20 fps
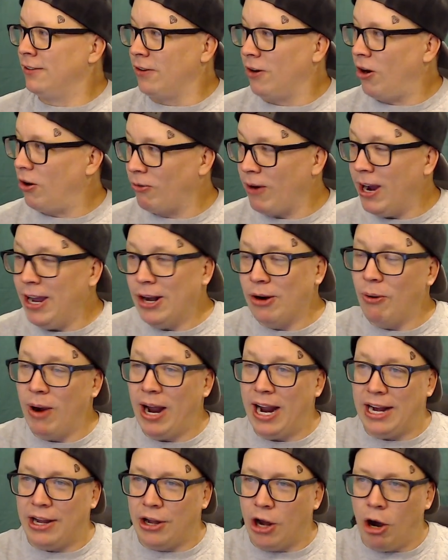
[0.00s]
Right
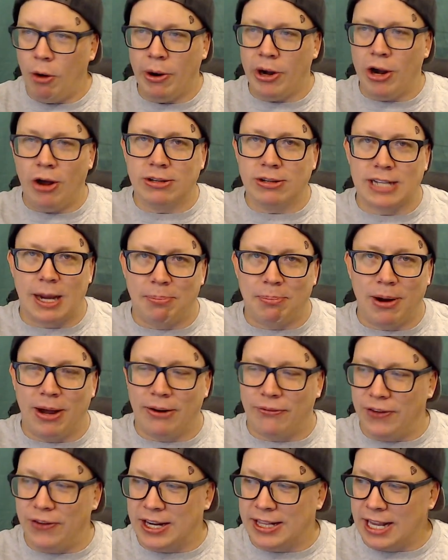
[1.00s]
away, no one knows I
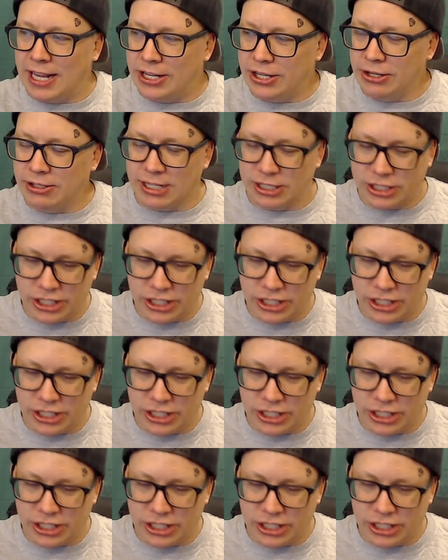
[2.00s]
brought fake tattoos.